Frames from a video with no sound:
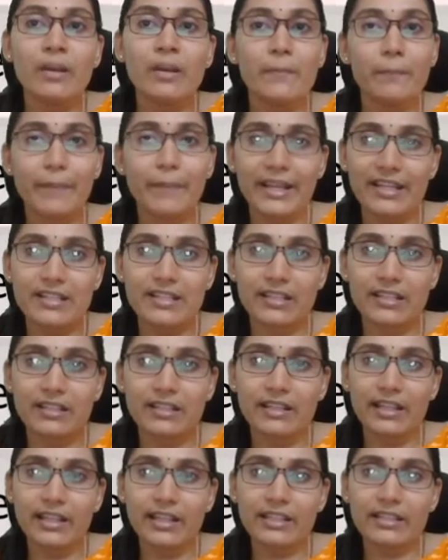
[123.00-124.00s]

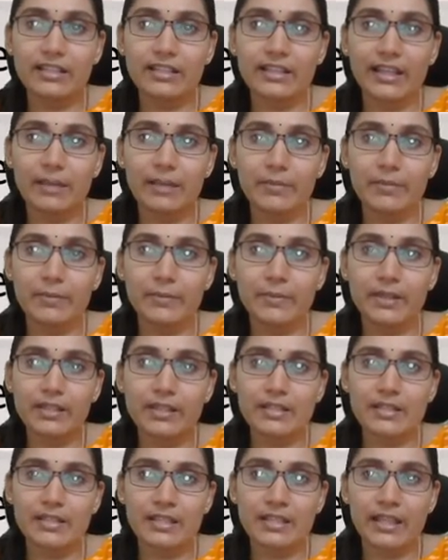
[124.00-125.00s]
medicine like the
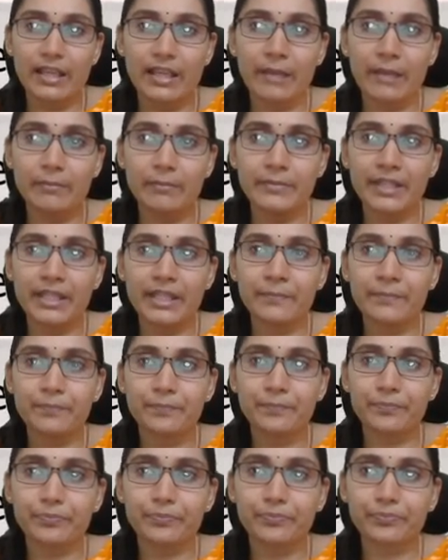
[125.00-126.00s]
MBBS, MD
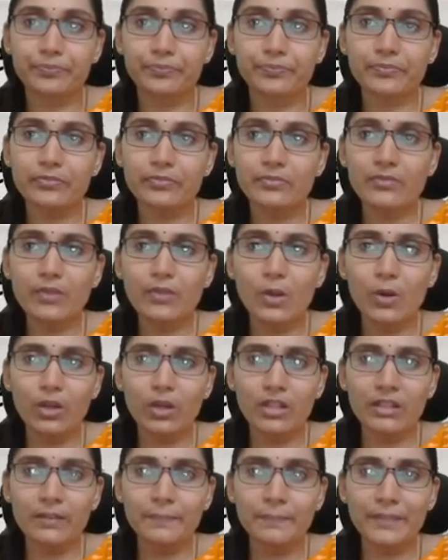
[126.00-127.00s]
or
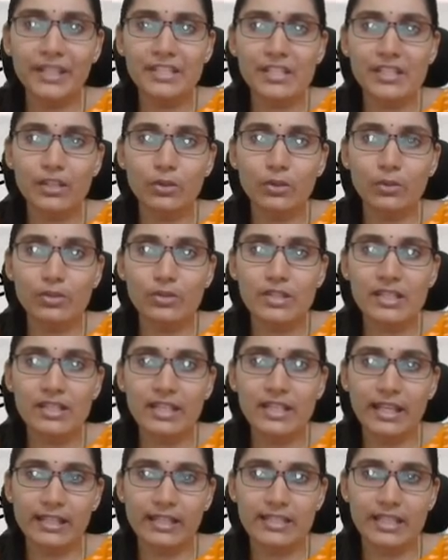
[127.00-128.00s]
the PG courses,
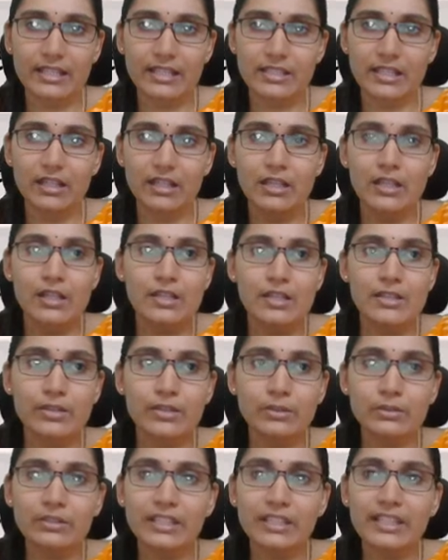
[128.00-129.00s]
etc.
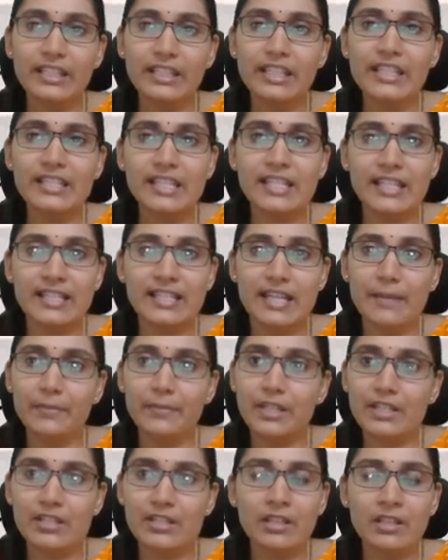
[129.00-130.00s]
So the NEET
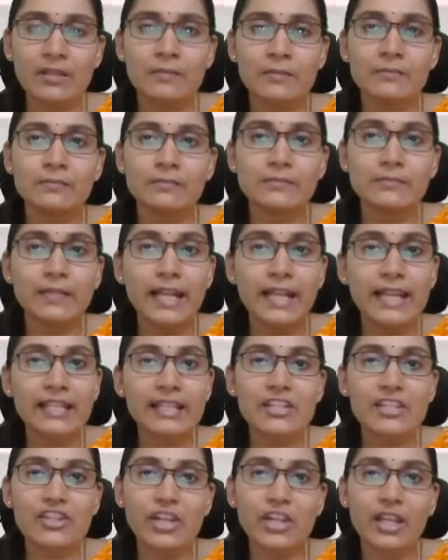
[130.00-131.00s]
examination
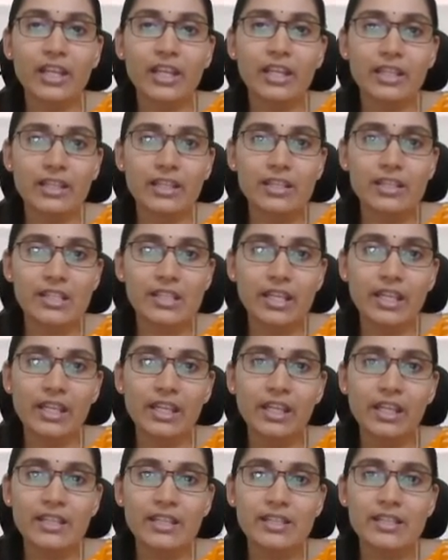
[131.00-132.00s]
and the
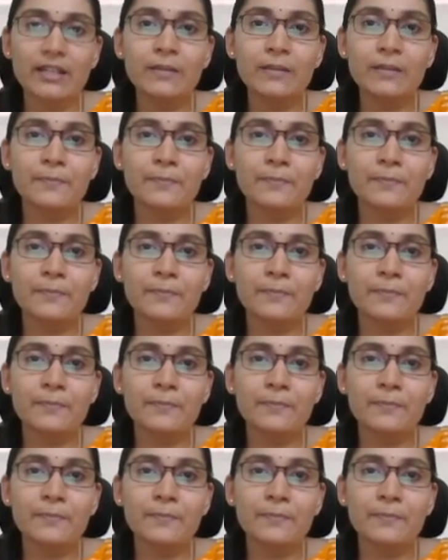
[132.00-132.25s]
JEE is a